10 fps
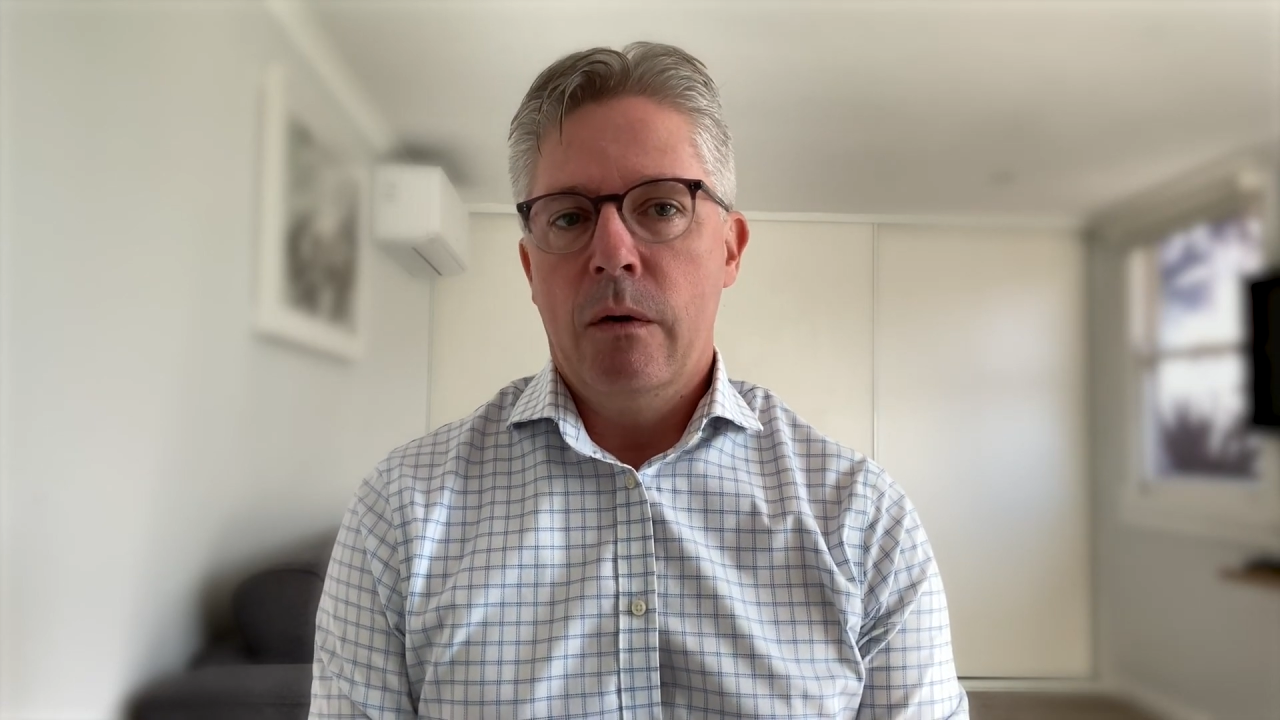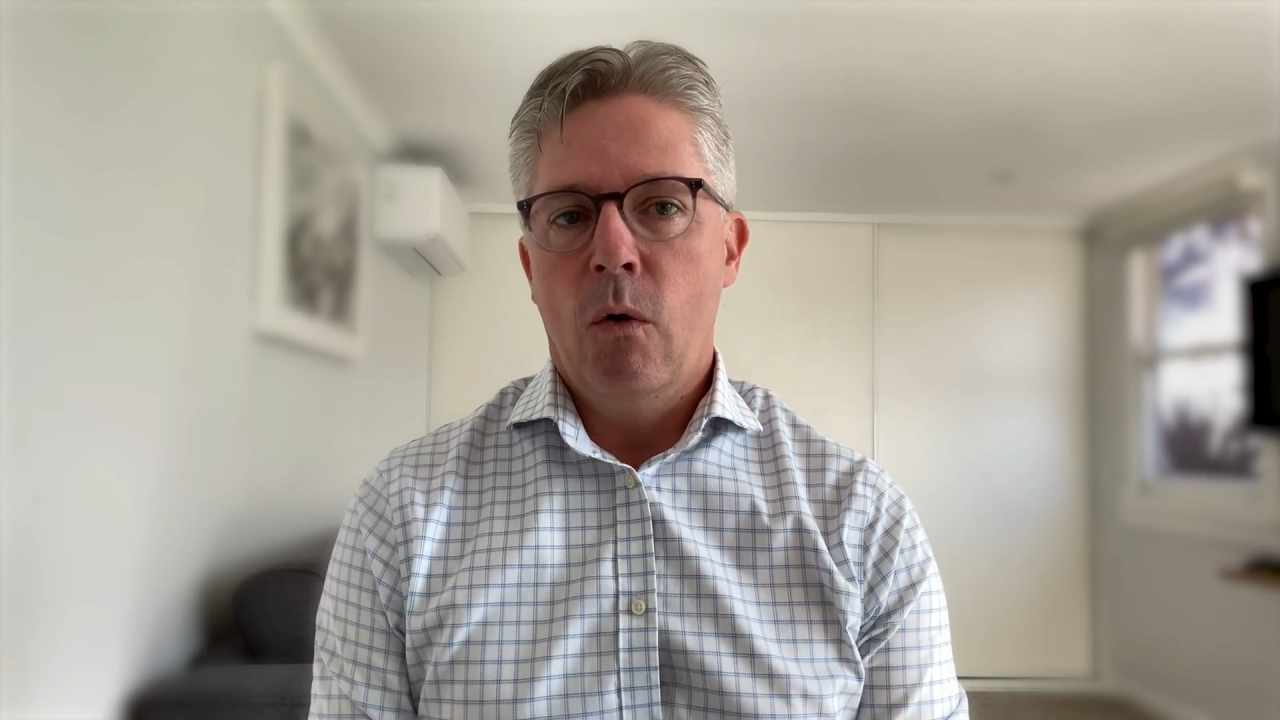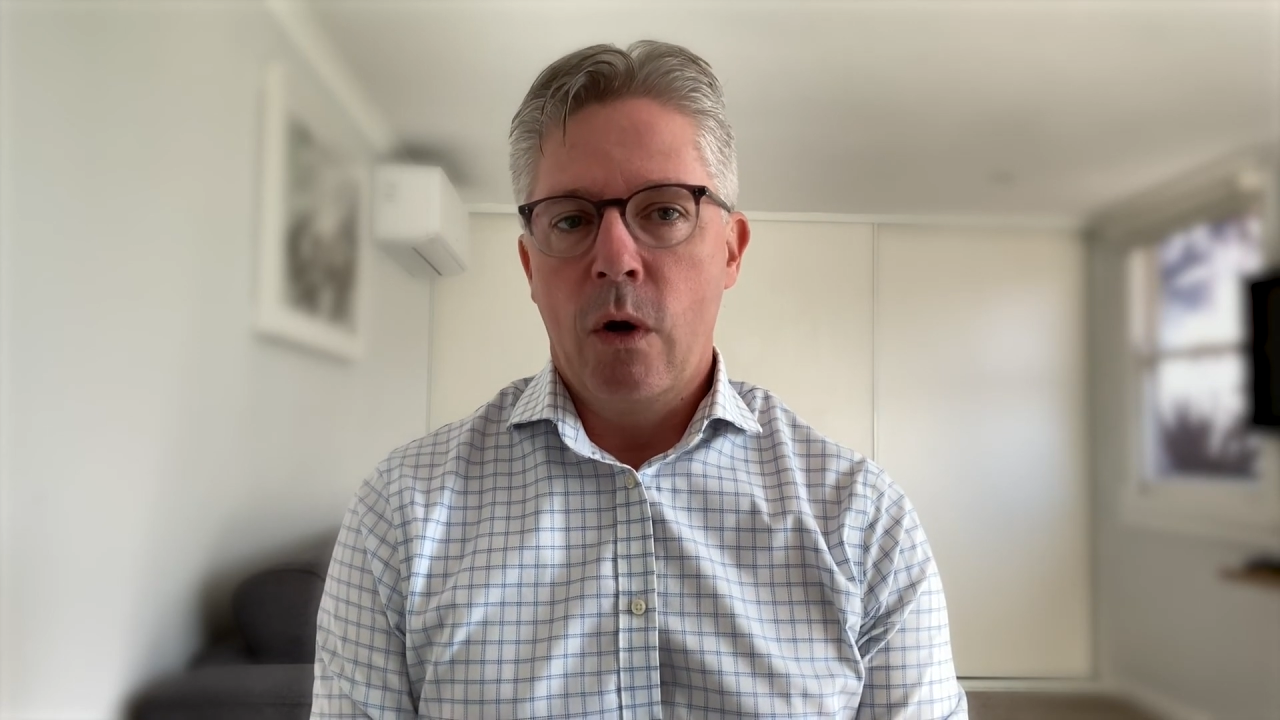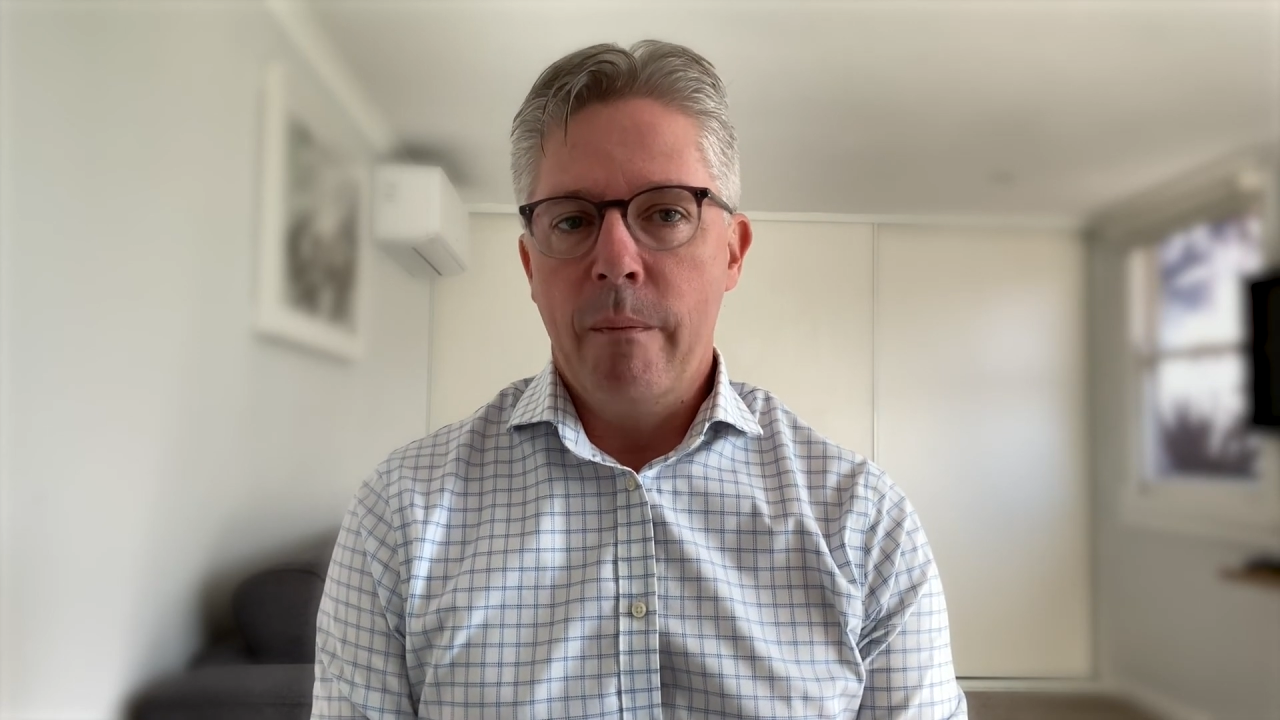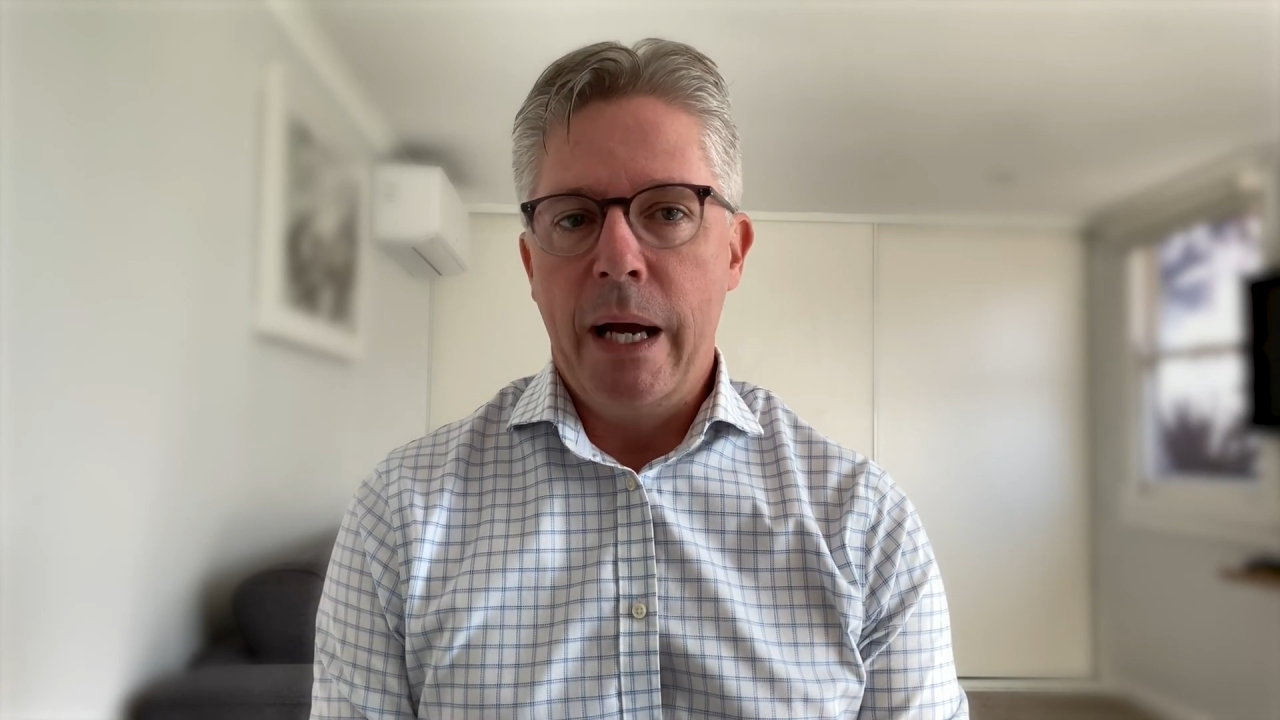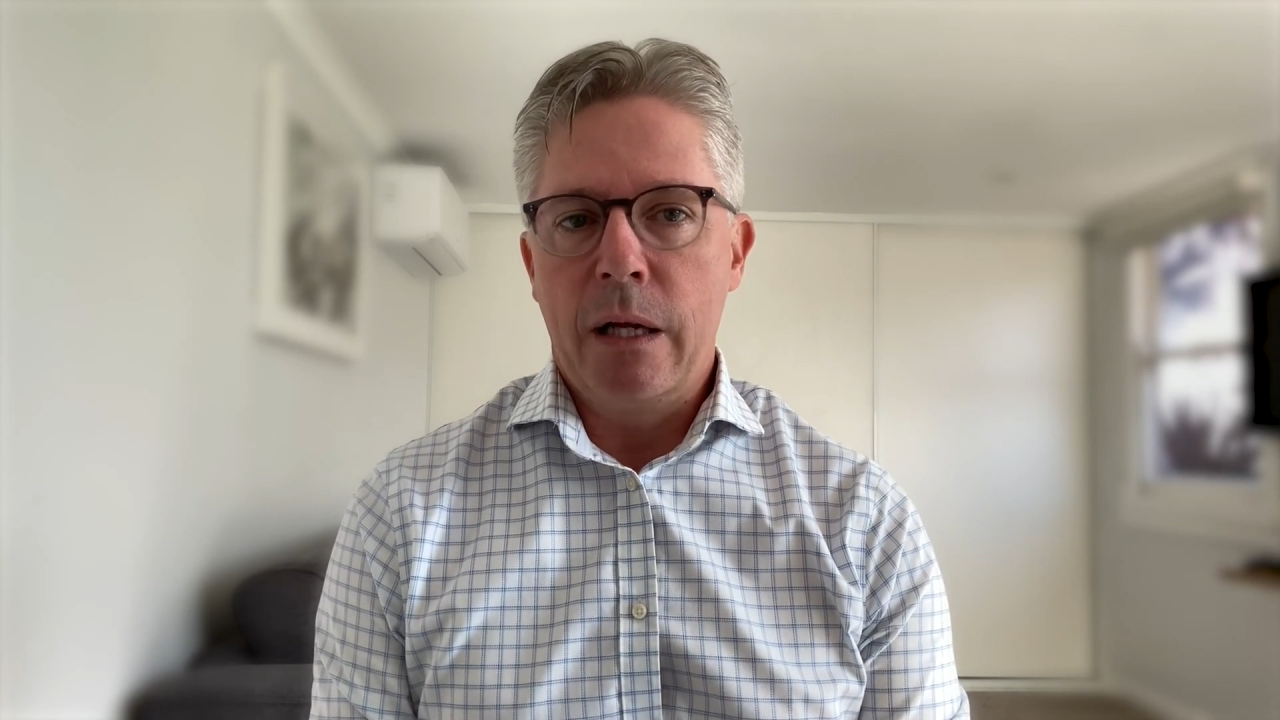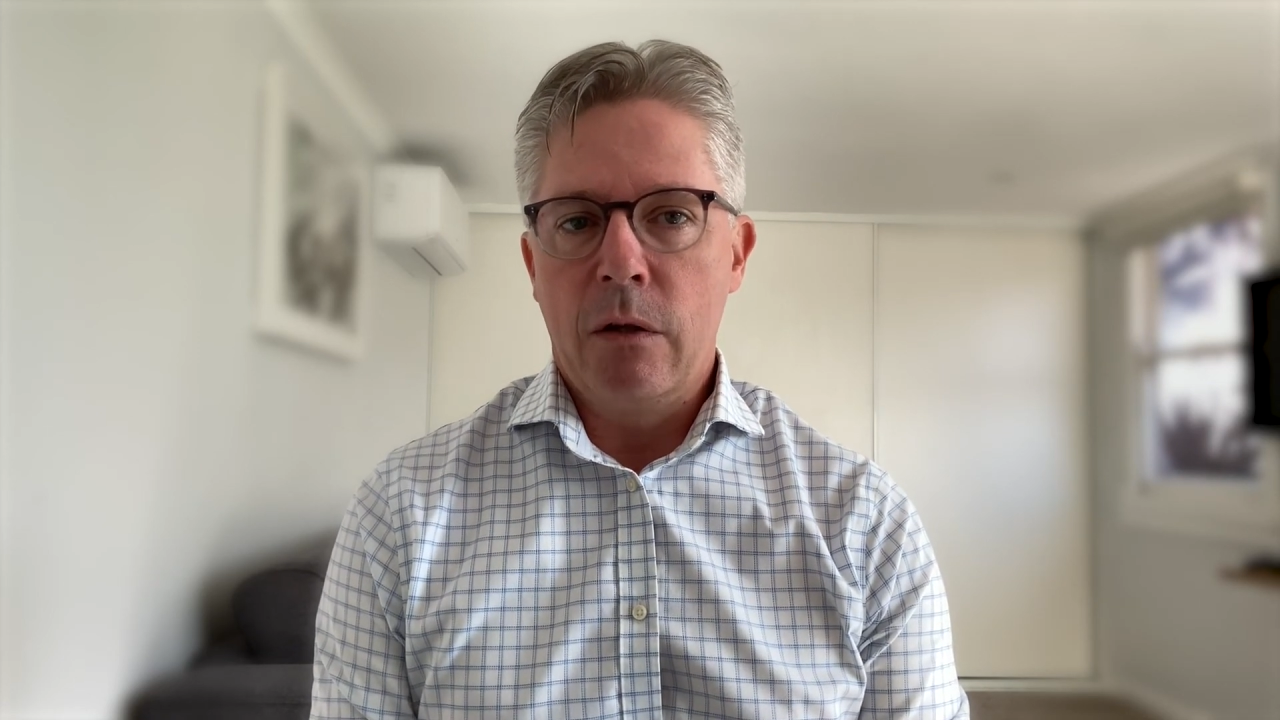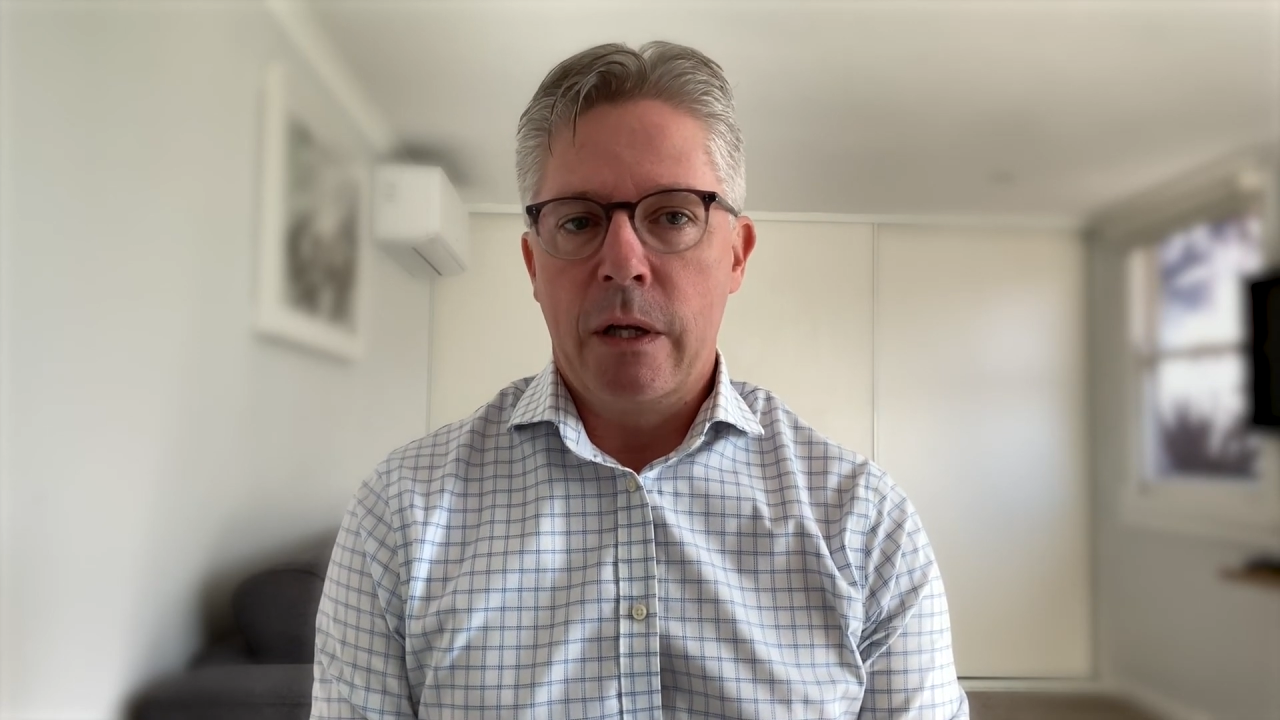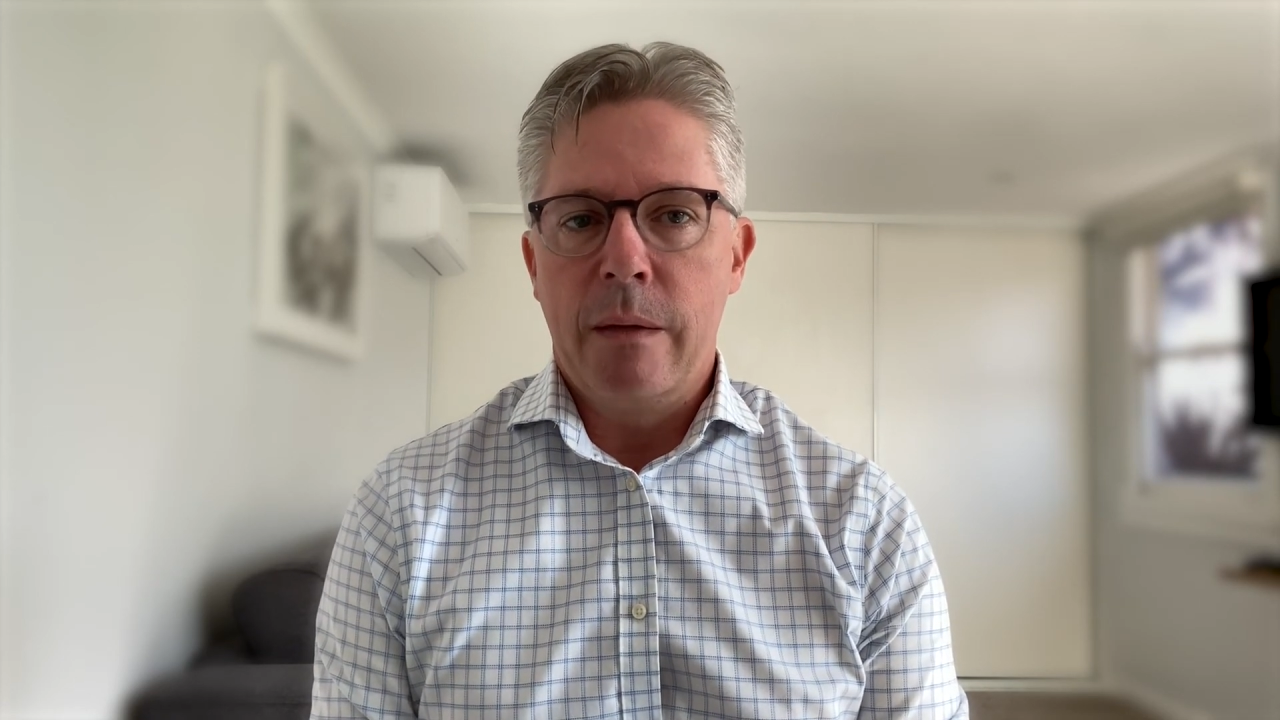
automate a lot